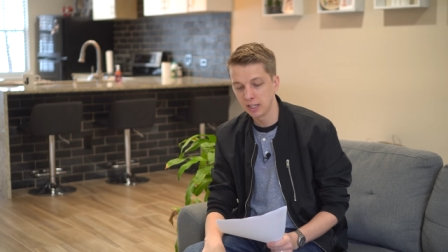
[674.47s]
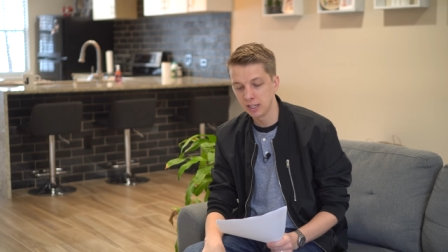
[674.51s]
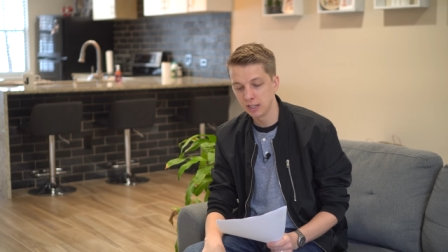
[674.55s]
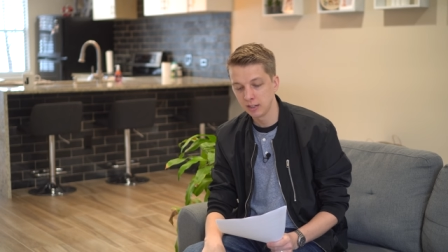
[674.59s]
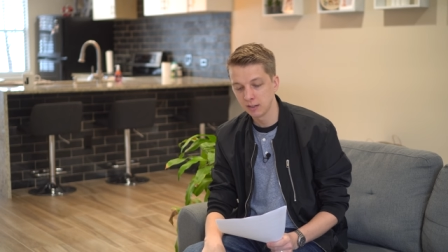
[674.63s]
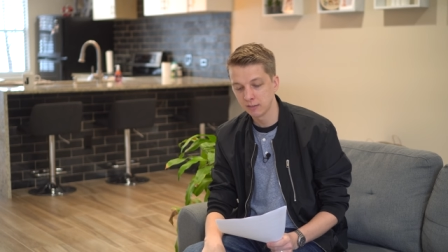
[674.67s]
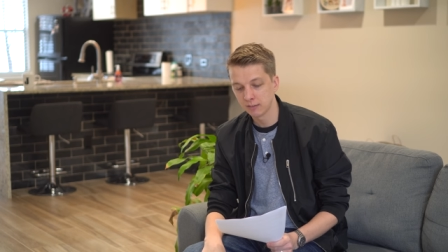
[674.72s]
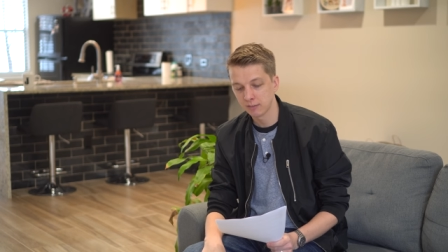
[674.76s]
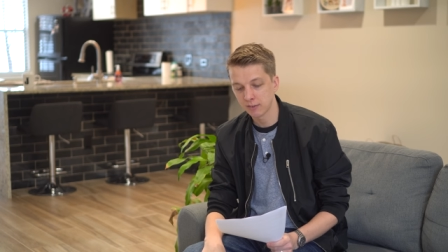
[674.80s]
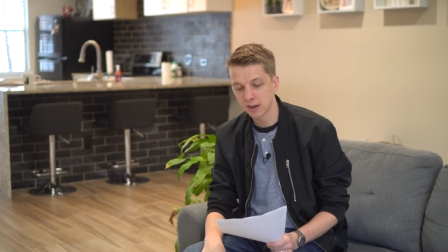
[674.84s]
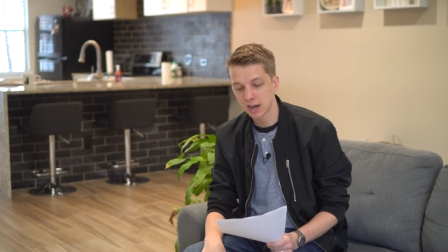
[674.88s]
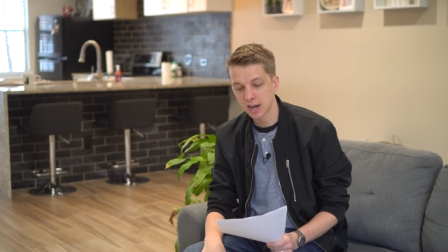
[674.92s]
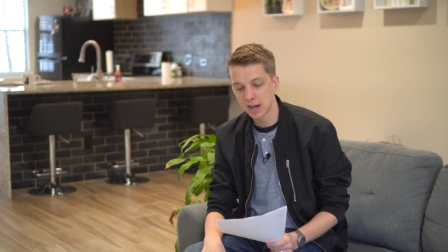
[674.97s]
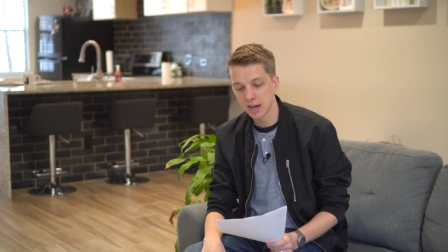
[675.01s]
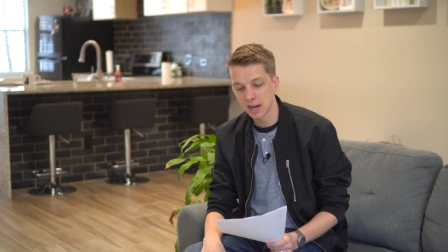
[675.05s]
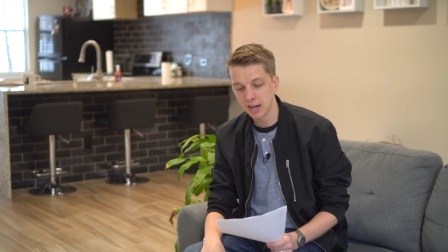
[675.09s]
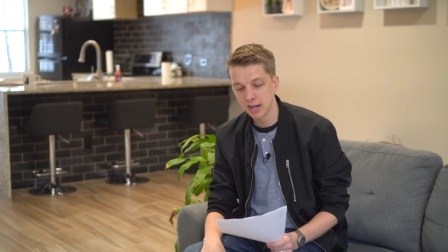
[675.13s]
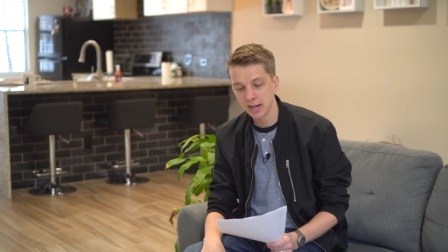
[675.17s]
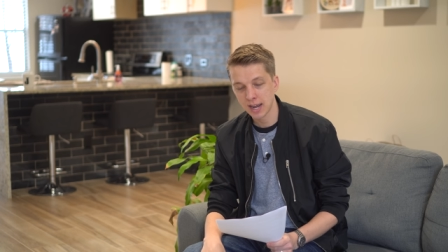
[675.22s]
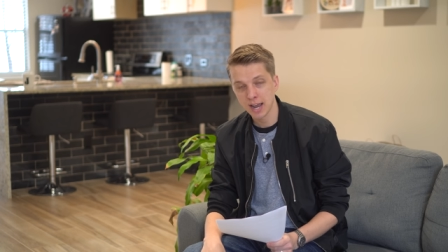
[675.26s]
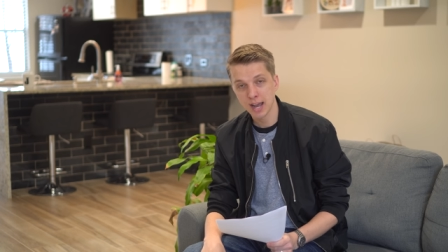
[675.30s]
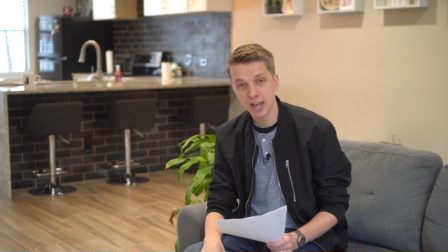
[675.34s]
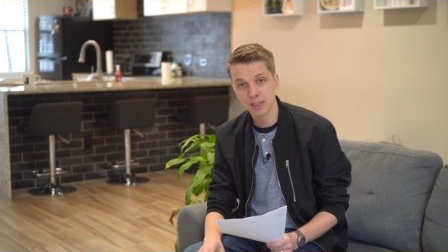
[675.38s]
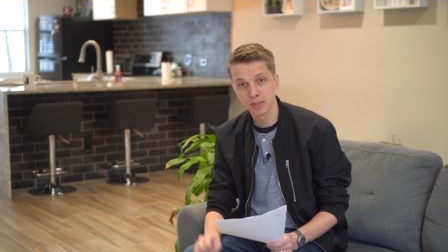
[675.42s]
If
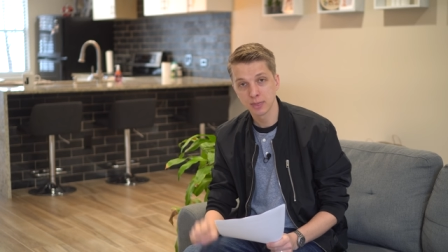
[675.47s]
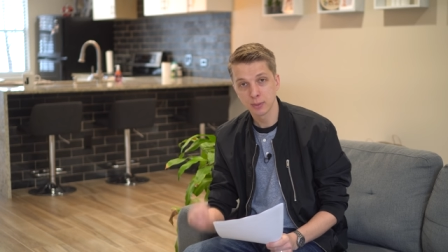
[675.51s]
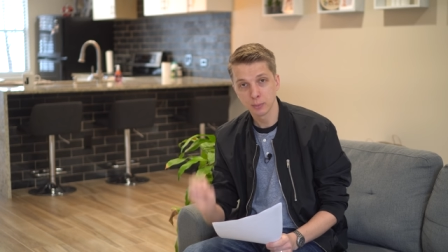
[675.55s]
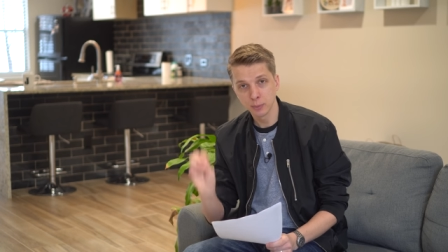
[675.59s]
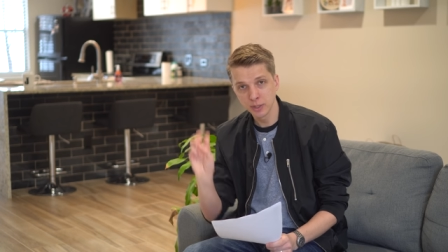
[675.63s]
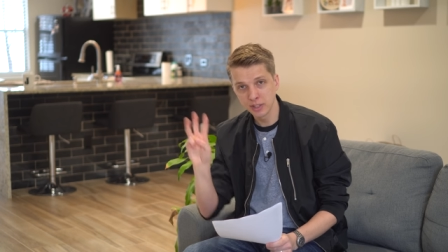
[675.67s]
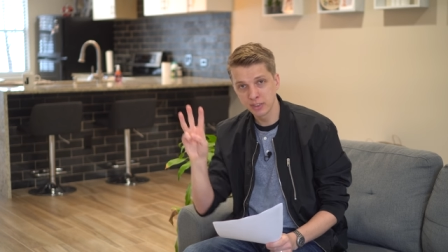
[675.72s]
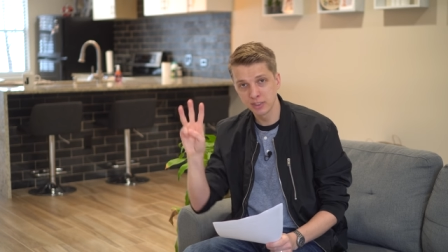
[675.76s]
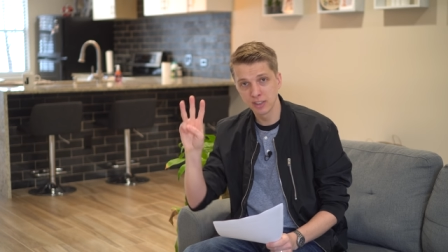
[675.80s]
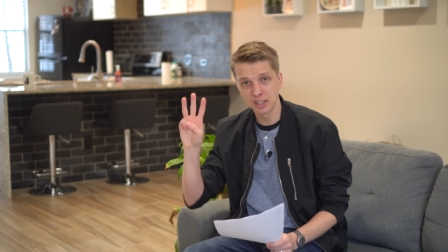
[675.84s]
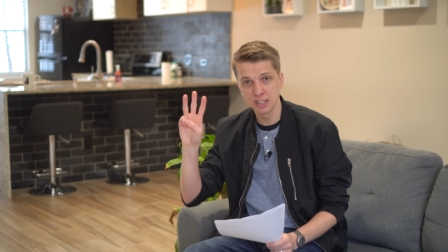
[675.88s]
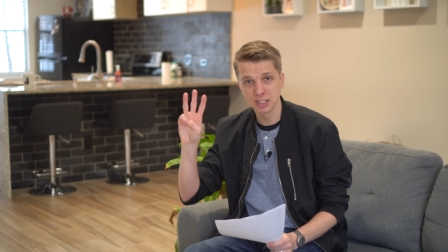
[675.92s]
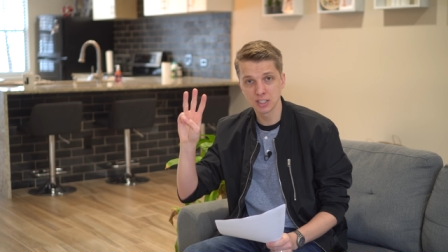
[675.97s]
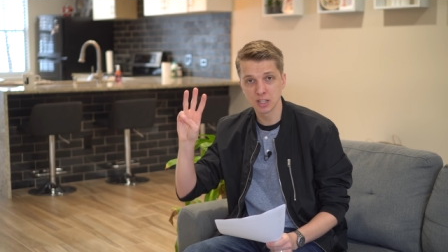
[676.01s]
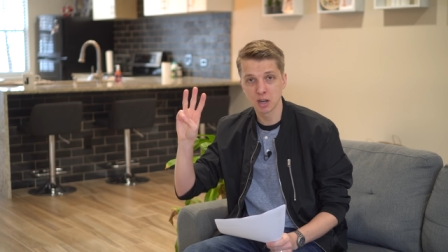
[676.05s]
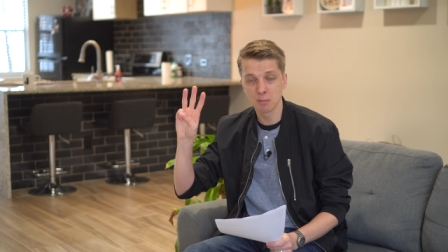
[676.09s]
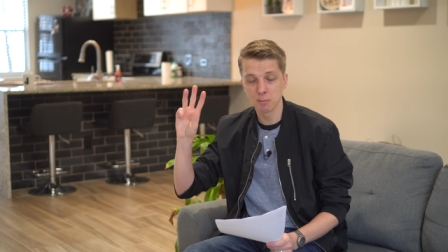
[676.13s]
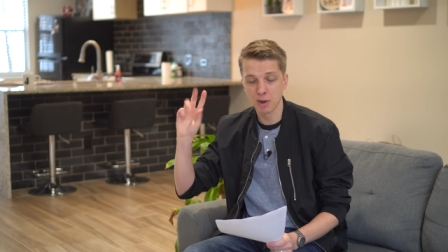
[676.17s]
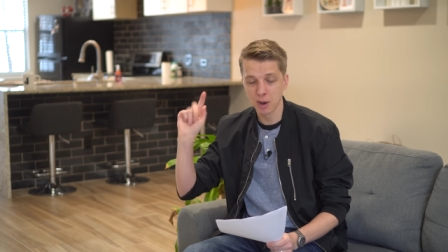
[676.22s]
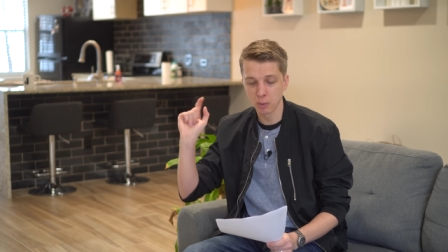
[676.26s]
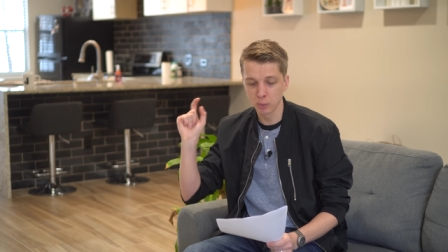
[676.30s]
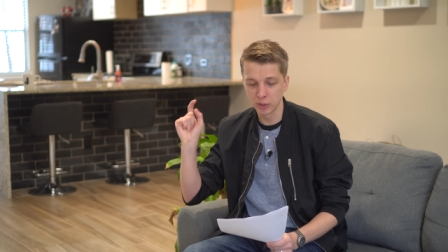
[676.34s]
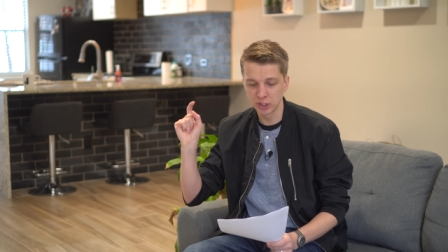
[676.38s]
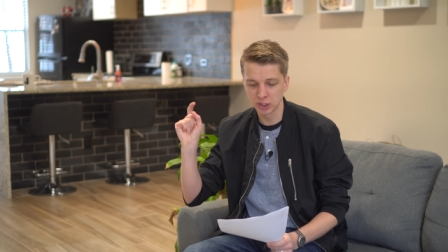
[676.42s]
I had three things
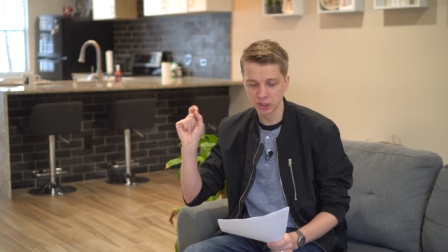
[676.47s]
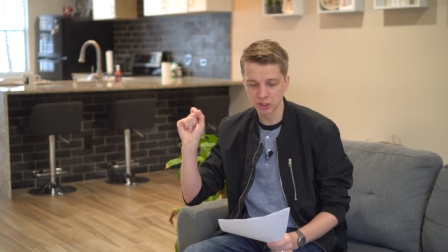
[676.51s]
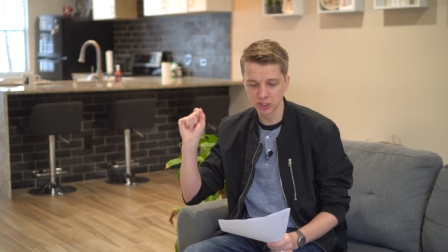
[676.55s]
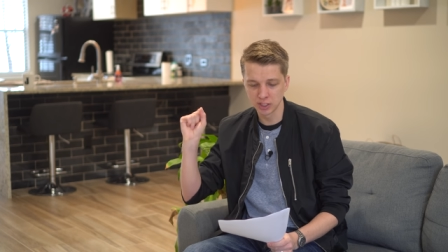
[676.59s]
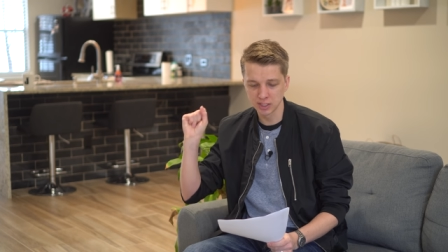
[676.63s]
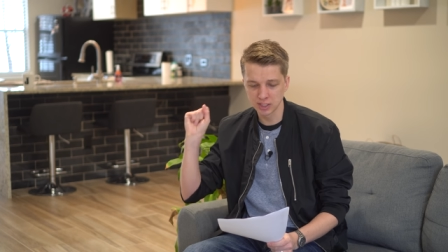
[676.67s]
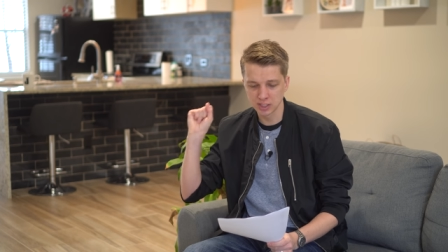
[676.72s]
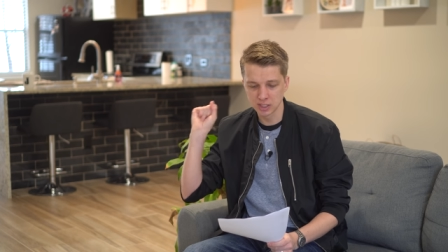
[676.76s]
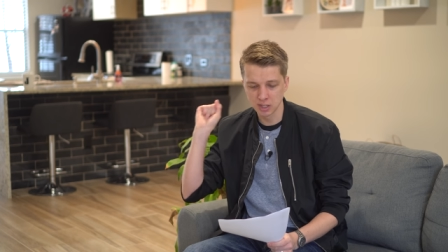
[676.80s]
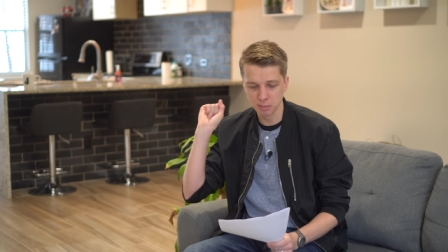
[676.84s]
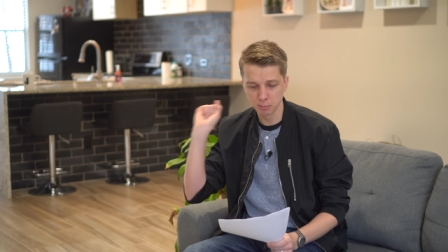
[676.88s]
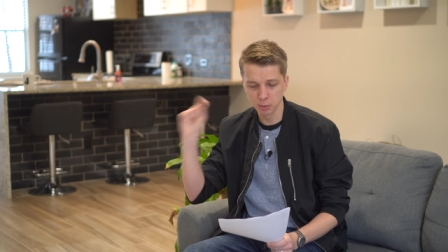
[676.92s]
on my wish list,